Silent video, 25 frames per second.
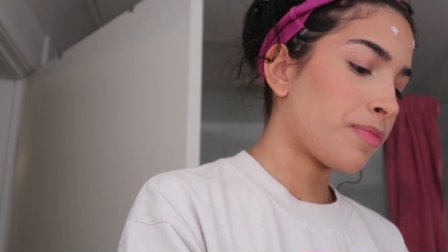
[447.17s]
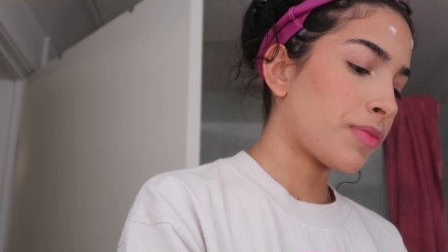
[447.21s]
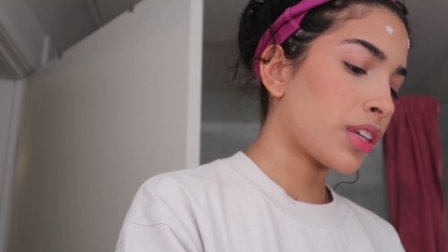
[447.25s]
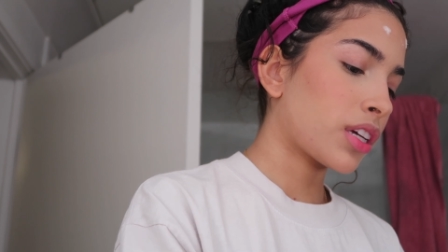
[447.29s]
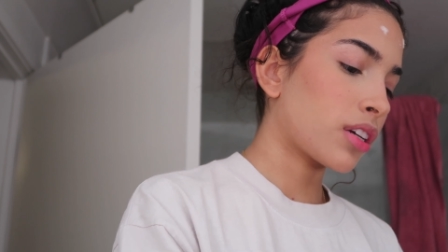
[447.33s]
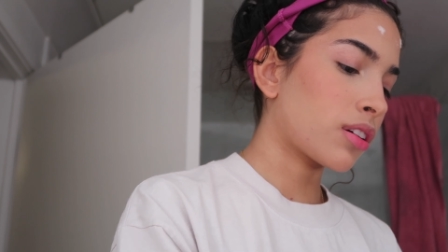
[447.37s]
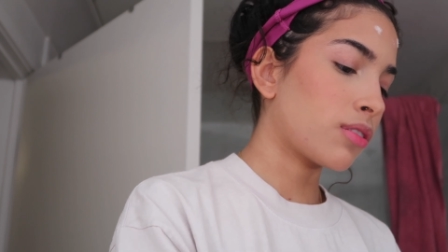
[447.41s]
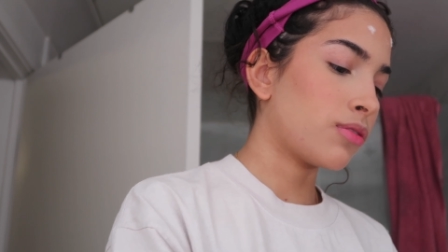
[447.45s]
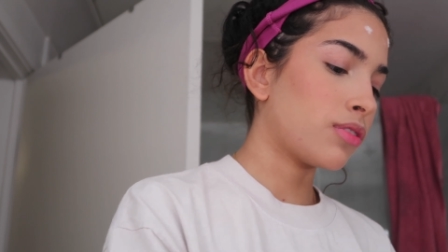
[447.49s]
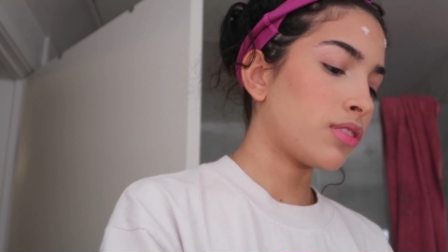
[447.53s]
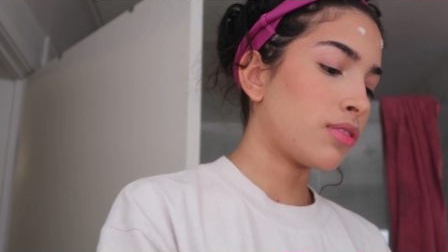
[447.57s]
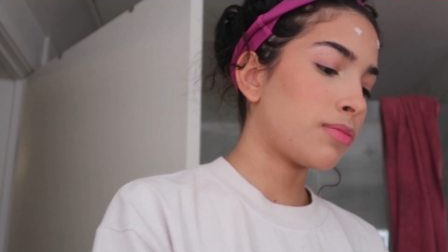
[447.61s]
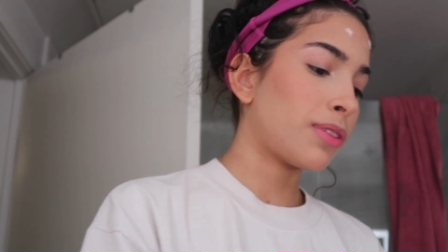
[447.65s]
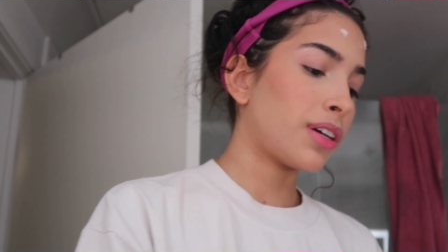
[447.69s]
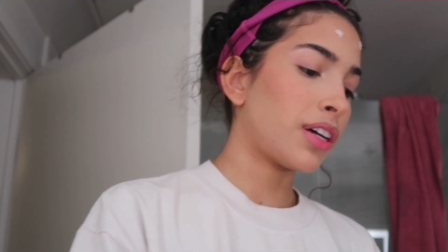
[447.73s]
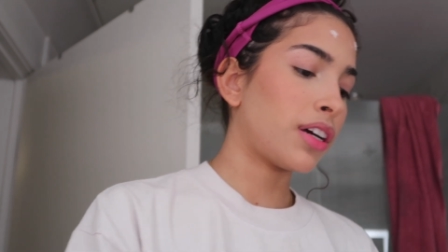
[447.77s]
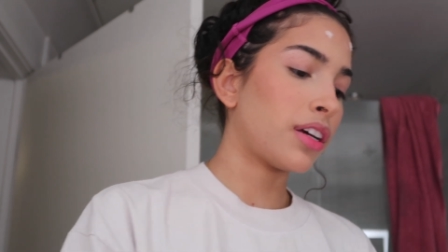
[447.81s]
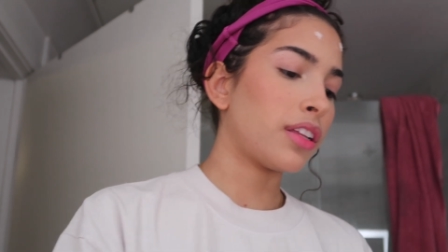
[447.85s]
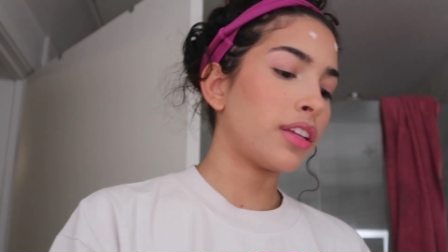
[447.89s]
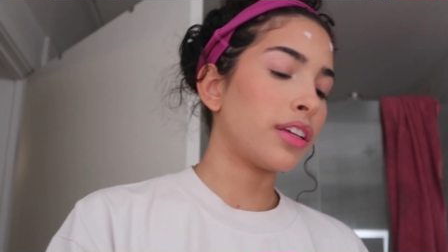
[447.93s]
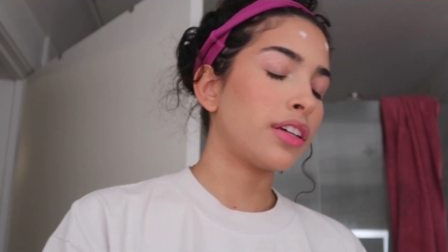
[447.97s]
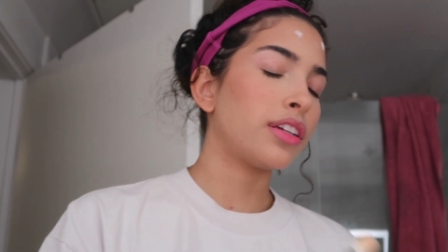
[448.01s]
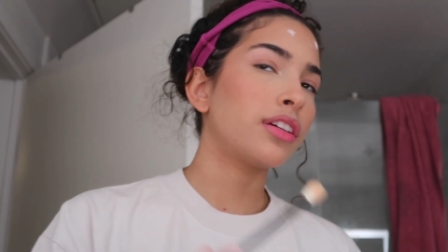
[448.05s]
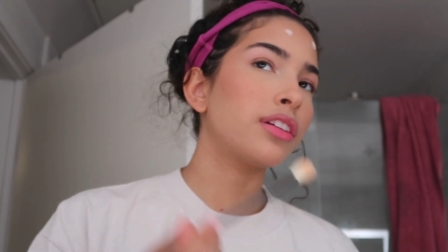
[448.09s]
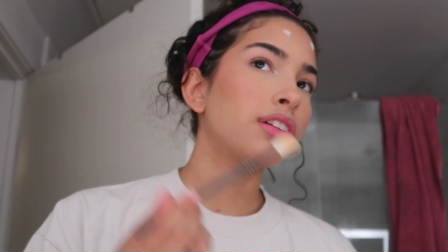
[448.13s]
I go into my
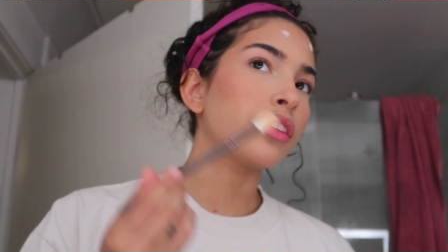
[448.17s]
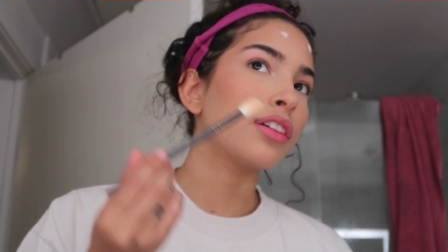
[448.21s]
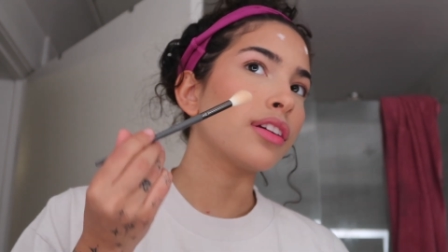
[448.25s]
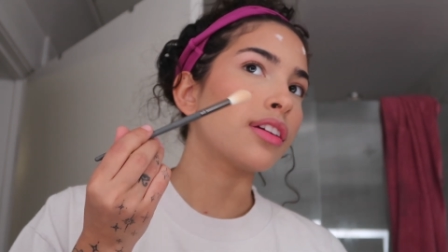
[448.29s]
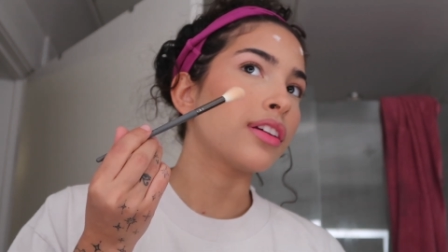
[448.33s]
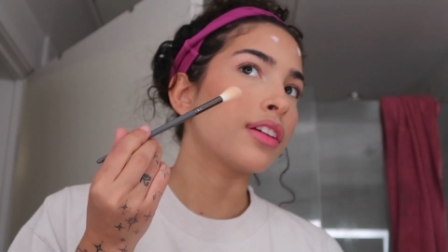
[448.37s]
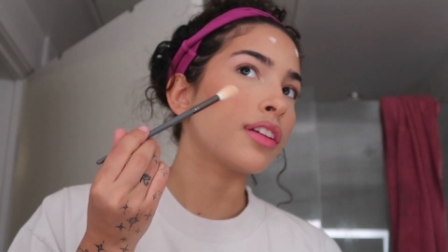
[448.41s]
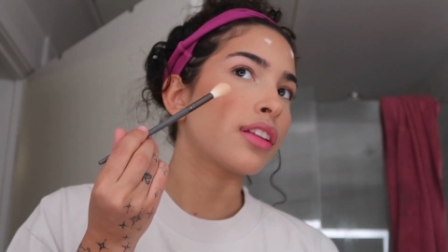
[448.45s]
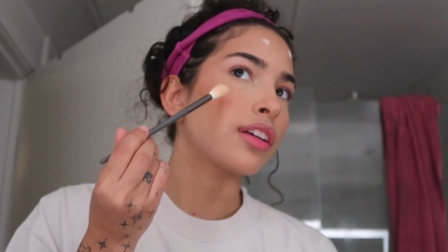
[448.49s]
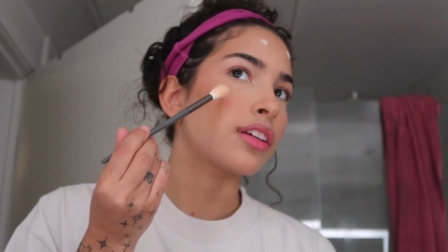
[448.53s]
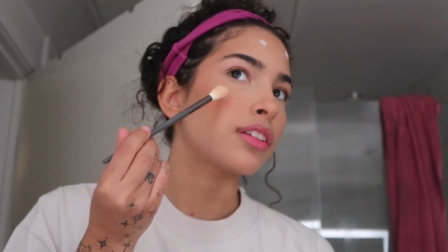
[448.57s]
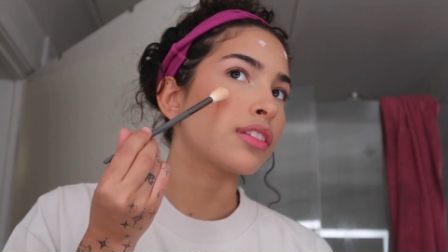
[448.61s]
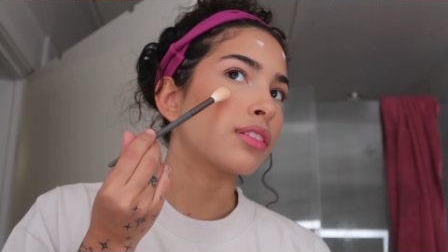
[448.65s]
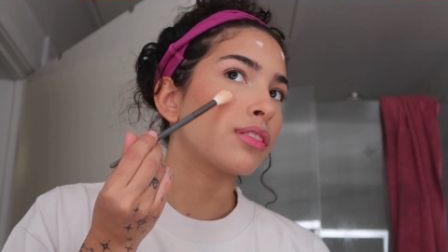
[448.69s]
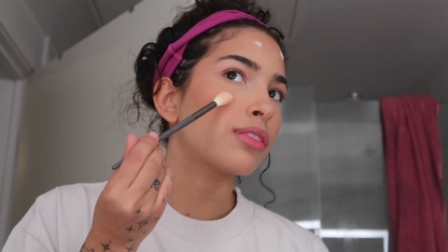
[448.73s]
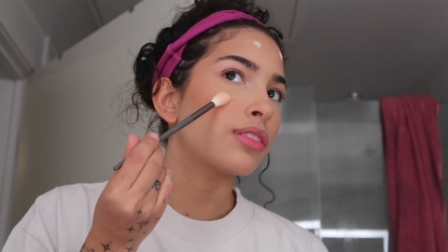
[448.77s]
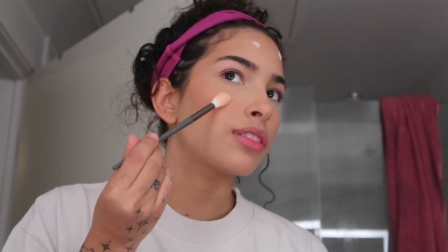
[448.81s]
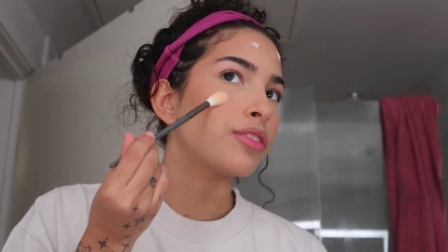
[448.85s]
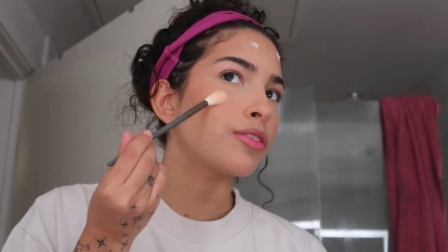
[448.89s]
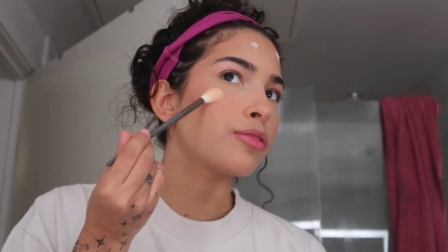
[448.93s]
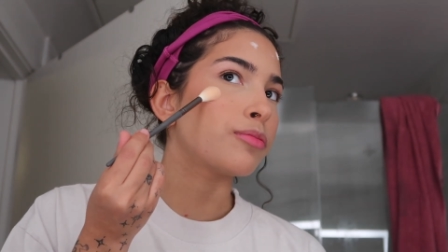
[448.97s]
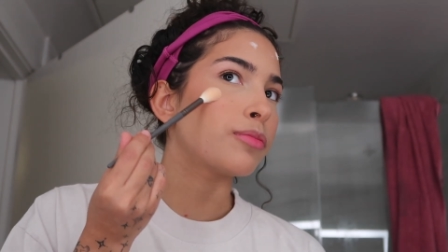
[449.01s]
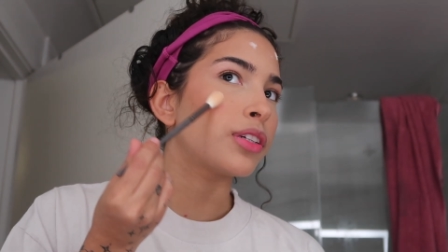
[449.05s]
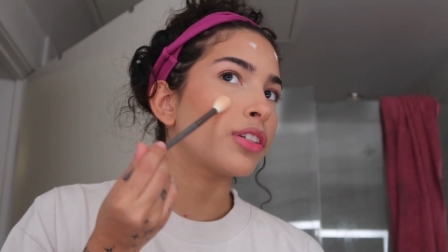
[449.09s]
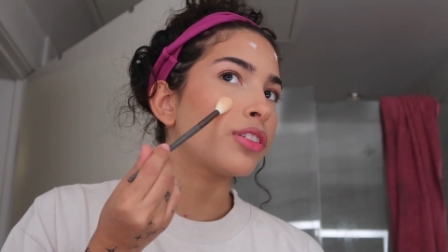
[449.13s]
highlighter, and that's how I
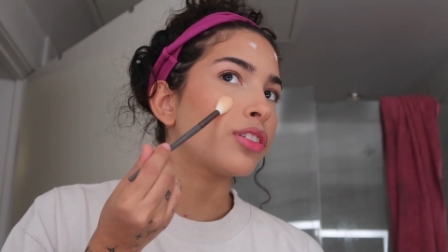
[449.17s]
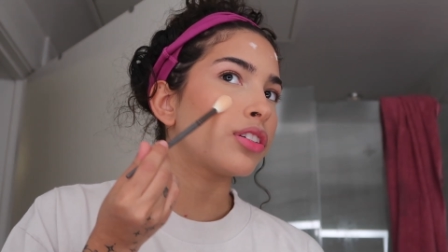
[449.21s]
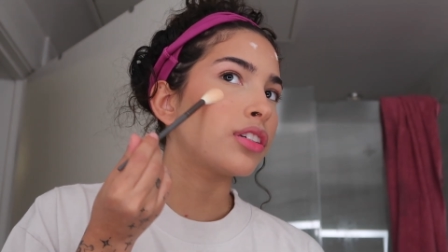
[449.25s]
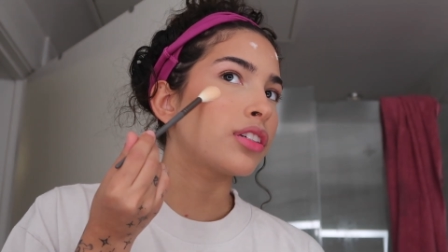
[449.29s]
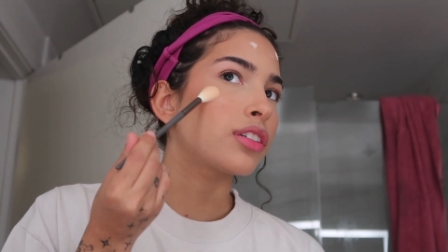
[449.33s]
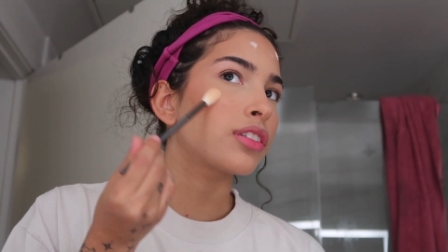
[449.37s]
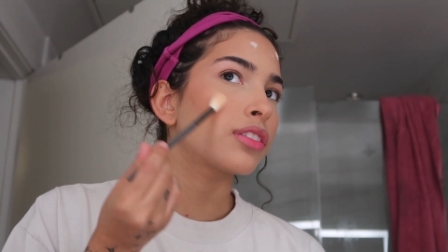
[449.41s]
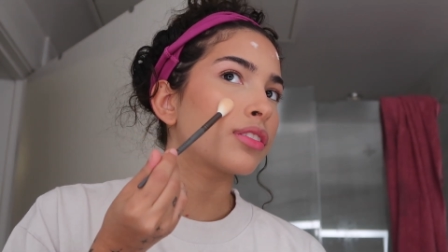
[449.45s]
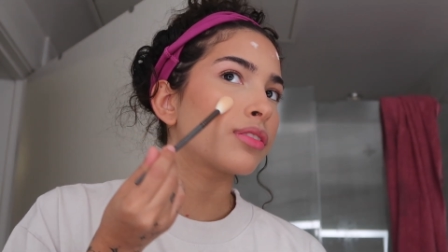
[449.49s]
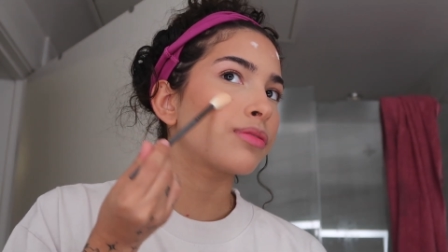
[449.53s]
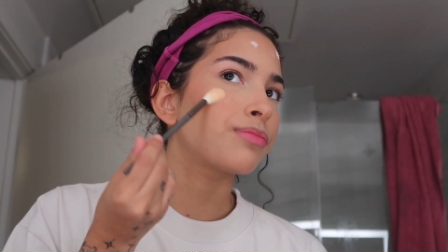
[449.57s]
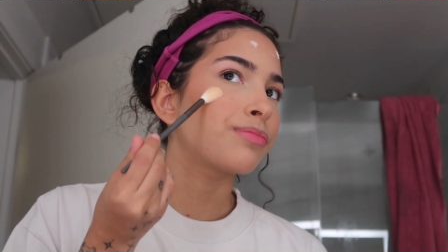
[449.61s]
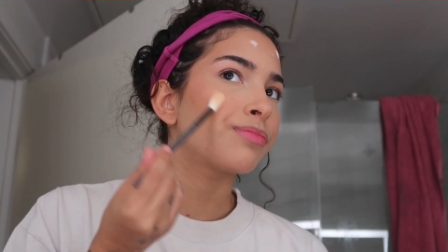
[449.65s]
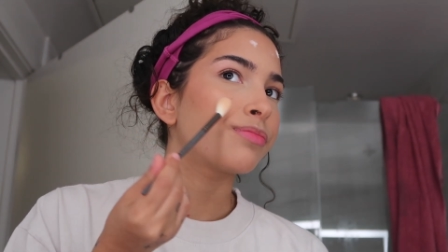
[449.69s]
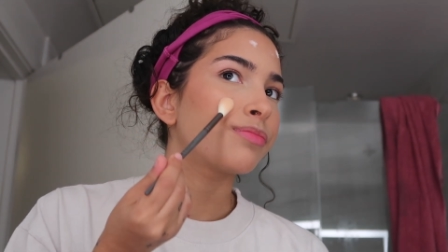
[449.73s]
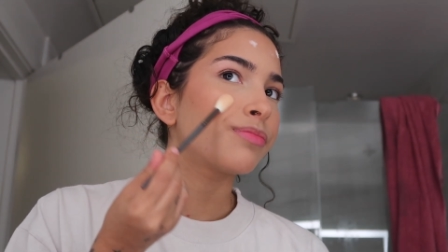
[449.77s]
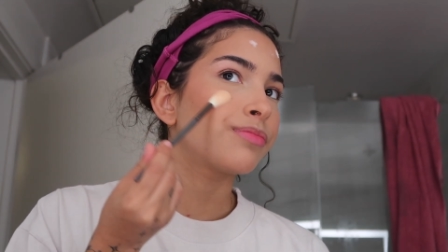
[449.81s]
do my cheeks.